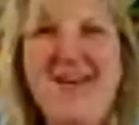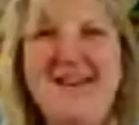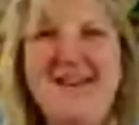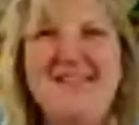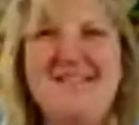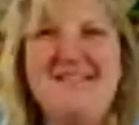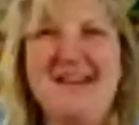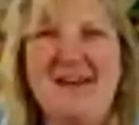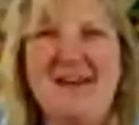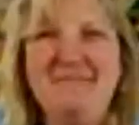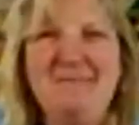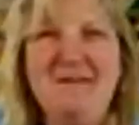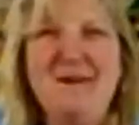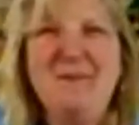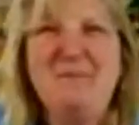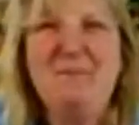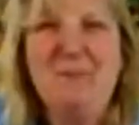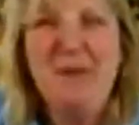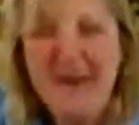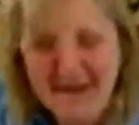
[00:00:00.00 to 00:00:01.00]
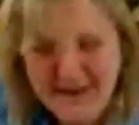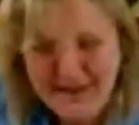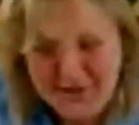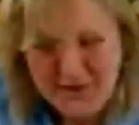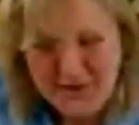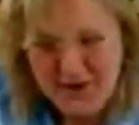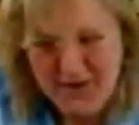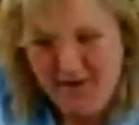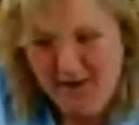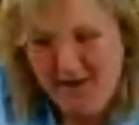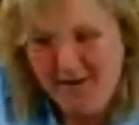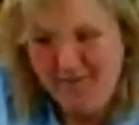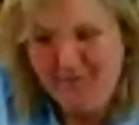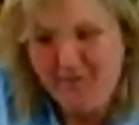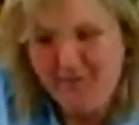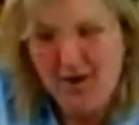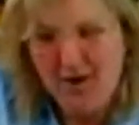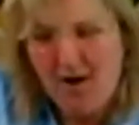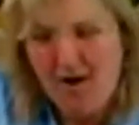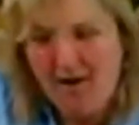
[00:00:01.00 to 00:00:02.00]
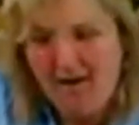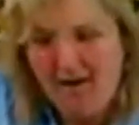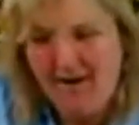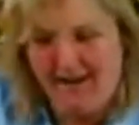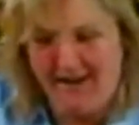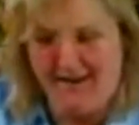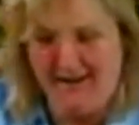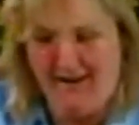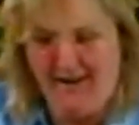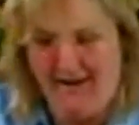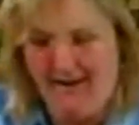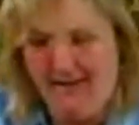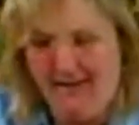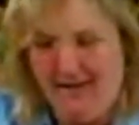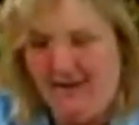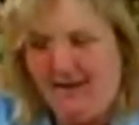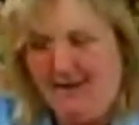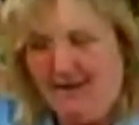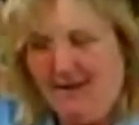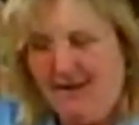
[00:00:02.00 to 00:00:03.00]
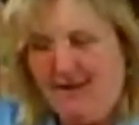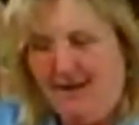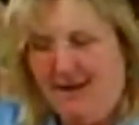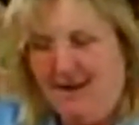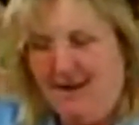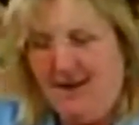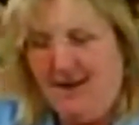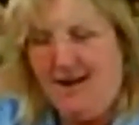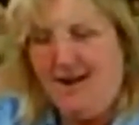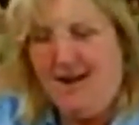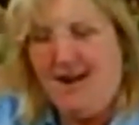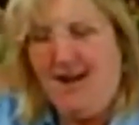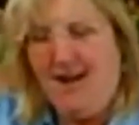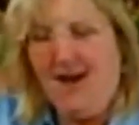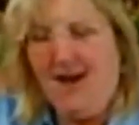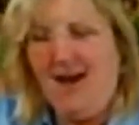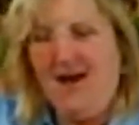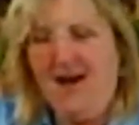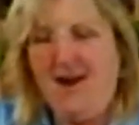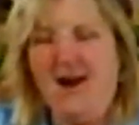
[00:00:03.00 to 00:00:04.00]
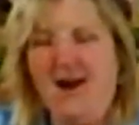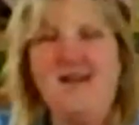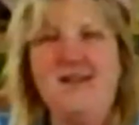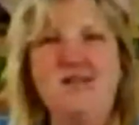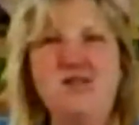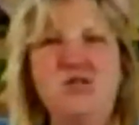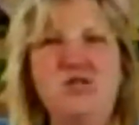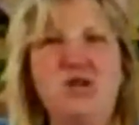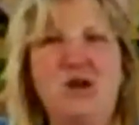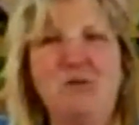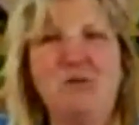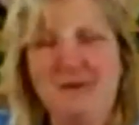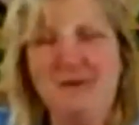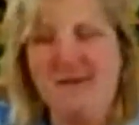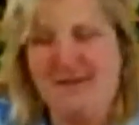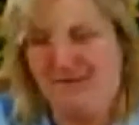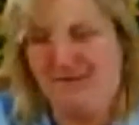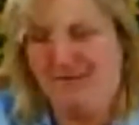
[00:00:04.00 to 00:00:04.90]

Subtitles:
send me a picture of the garden and I can show it to